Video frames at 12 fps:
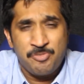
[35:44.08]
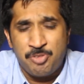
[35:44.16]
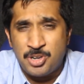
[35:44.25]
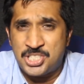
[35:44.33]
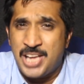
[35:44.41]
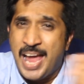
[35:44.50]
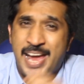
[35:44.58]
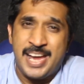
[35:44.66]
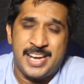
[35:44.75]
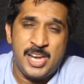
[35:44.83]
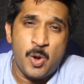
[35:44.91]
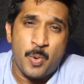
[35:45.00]

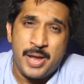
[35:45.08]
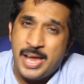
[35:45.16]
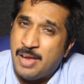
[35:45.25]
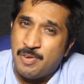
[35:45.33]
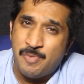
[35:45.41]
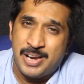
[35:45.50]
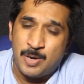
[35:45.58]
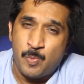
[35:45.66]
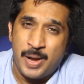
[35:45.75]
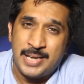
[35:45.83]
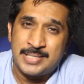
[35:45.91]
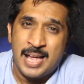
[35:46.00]
forsake your evil, wicked
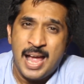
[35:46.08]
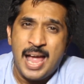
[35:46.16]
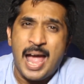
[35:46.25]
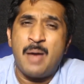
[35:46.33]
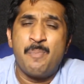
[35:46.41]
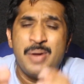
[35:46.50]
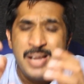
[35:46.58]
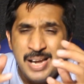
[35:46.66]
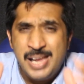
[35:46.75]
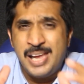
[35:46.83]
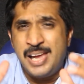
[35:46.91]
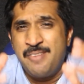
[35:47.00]
ways, and
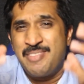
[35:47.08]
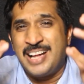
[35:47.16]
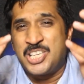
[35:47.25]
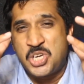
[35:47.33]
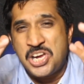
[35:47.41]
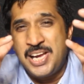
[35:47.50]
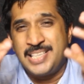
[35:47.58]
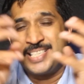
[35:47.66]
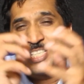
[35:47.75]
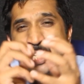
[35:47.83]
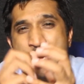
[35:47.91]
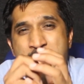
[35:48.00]
believe that
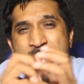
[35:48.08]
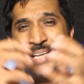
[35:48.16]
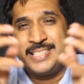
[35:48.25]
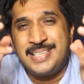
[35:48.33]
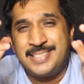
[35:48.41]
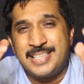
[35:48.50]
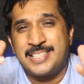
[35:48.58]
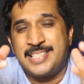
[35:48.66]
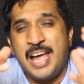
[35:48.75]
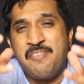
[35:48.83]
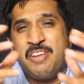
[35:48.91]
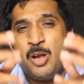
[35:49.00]
Jesus Christ is the
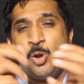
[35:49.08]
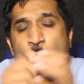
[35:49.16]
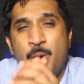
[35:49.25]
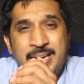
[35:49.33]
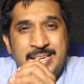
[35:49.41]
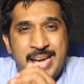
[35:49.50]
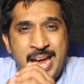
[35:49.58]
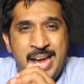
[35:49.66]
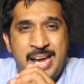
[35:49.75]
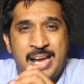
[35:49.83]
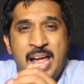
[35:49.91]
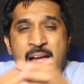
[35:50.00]
Savior, Lord, and
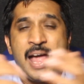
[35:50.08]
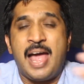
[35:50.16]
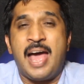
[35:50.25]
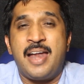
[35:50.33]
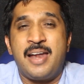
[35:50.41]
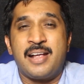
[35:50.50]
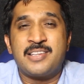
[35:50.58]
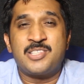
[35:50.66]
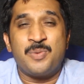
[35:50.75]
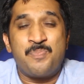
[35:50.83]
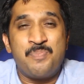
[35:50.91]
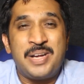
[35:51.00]
King, and
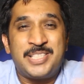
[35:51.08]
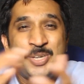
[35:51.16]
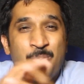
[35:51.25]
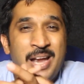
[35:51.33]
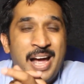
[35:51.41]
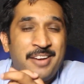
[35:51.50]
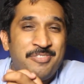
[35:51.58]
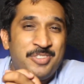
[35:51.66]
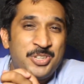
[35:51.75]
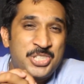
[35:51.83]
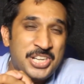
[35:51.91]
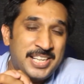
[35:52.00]
submit your life
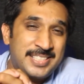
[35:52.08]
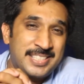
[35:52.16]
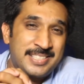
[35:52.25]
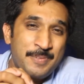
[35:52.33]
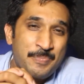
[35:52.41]
to Jesus.